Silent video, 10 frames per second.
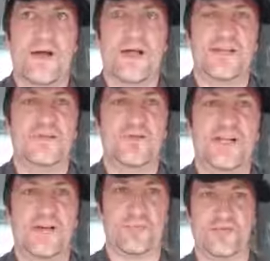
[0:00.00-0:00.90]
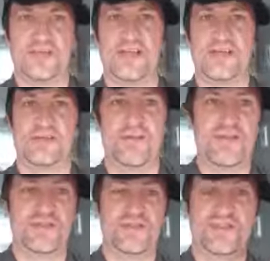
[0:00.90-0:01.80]
I didn't really have much
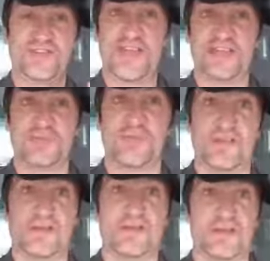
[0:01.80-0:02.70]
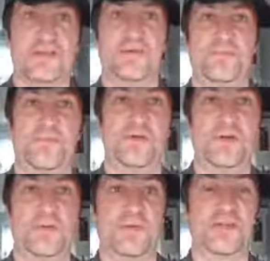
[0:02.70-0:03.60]
success with that guy,
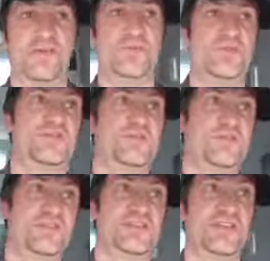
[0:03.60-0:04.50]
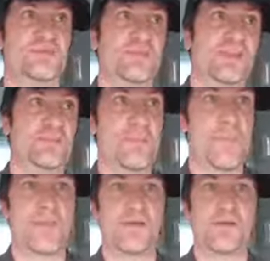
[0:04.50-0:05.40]
right? I didn't have much success with him,
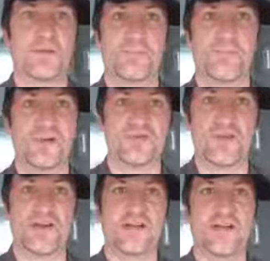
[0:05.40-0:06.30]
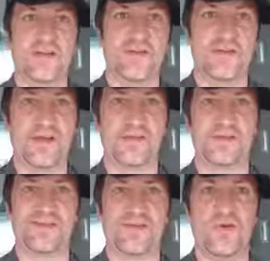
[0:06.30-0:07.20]
but I tried again,
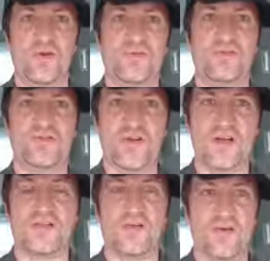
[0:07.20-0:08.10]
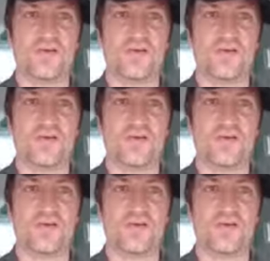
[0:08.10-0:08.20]
and the harder I tried,